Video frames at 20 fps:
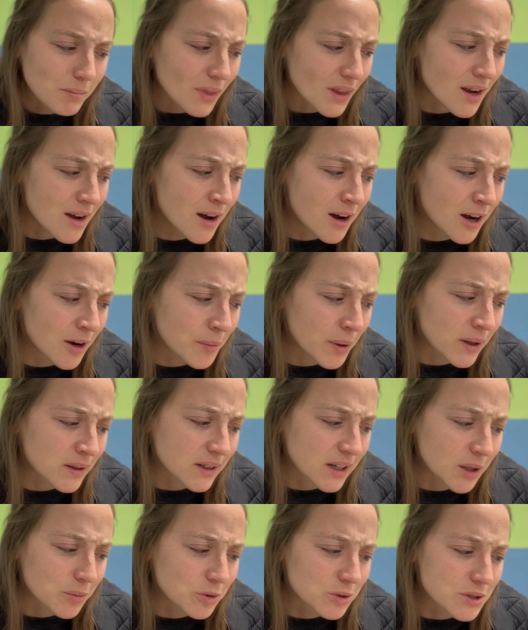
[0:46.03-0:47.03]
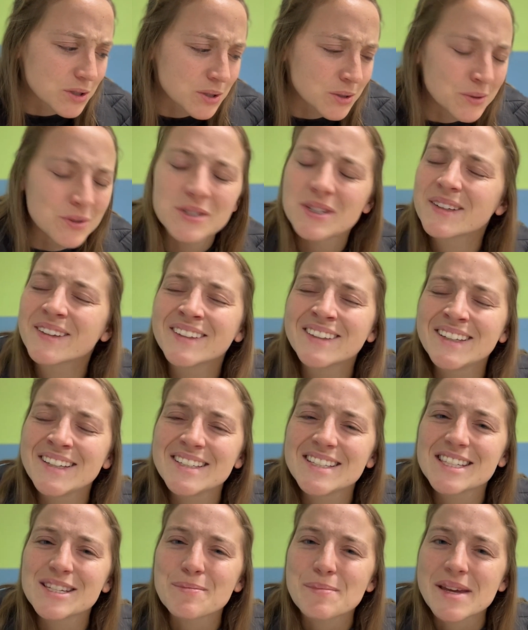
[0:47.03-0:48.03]
are able to
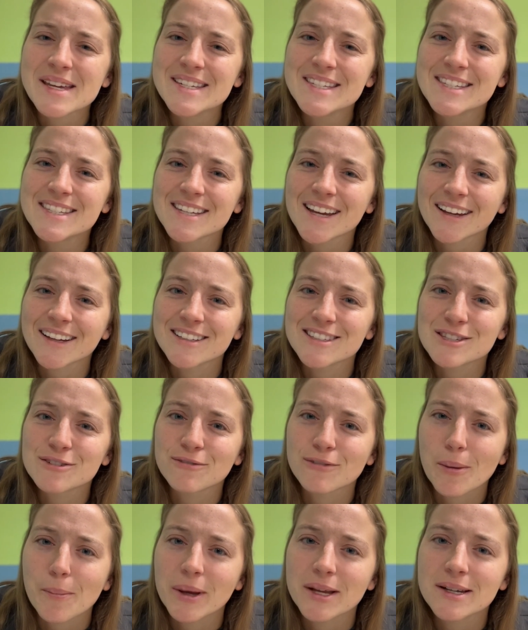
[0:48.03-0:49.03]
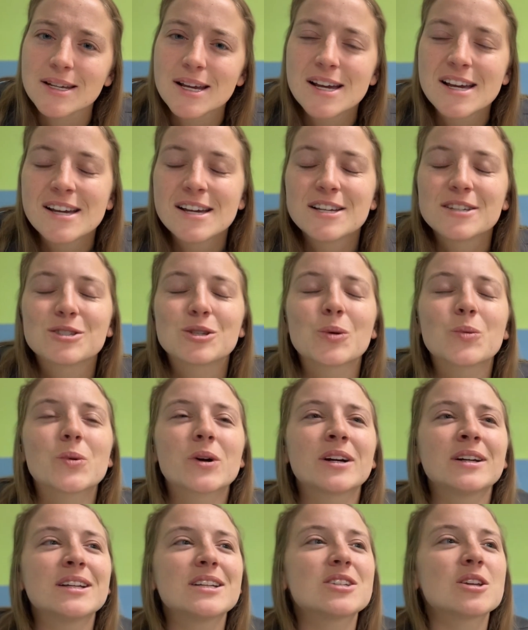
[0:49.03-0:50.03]
glean some insights from it. So
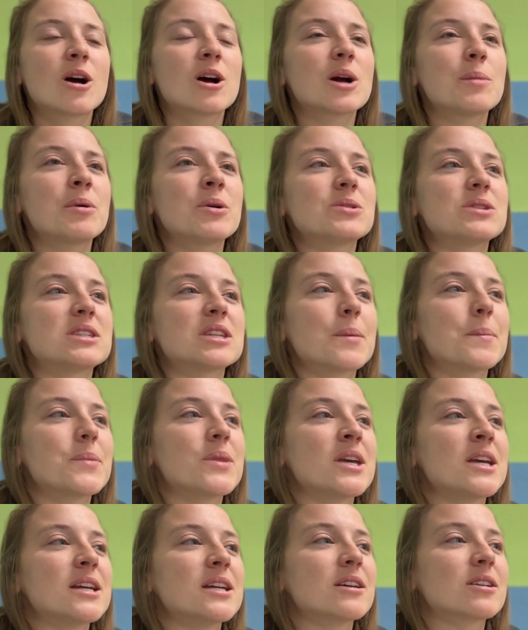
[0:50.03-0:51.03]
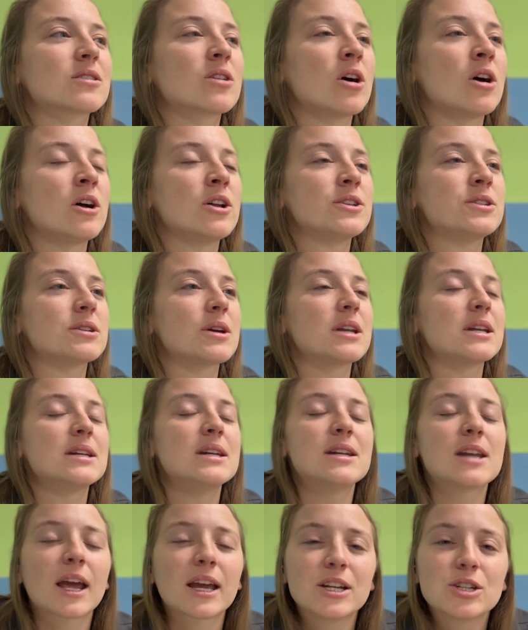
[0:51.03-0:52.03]
we're going to talk about something called
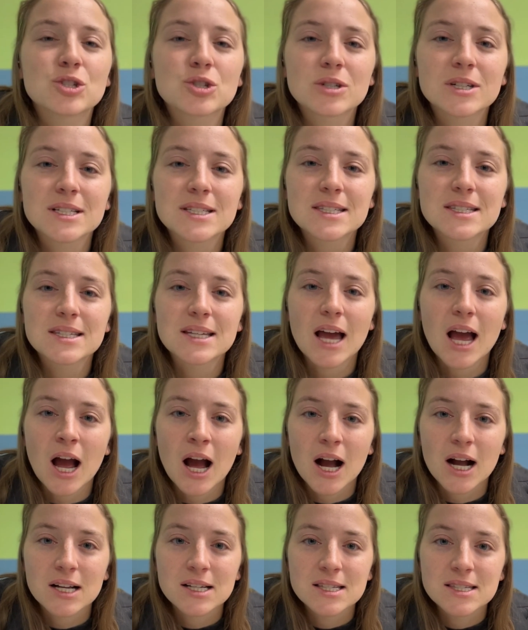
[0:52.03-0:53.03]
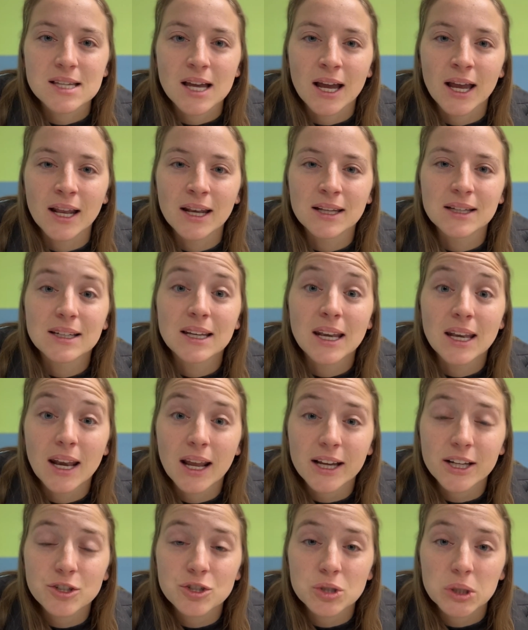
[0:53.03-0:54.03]
nitrous oxide,
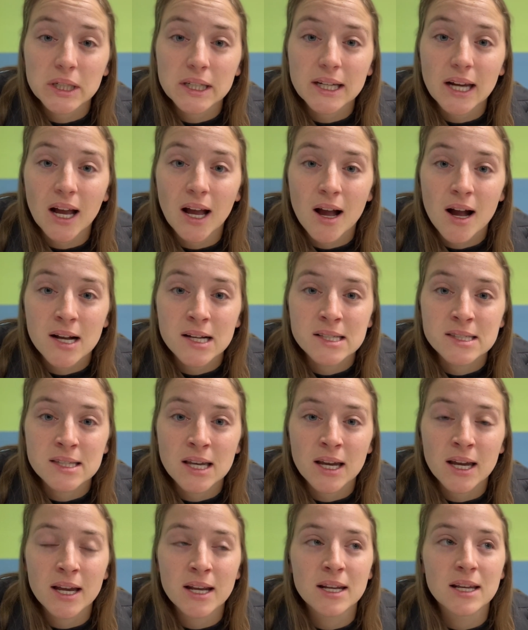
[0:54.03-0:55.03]
nitric oxide,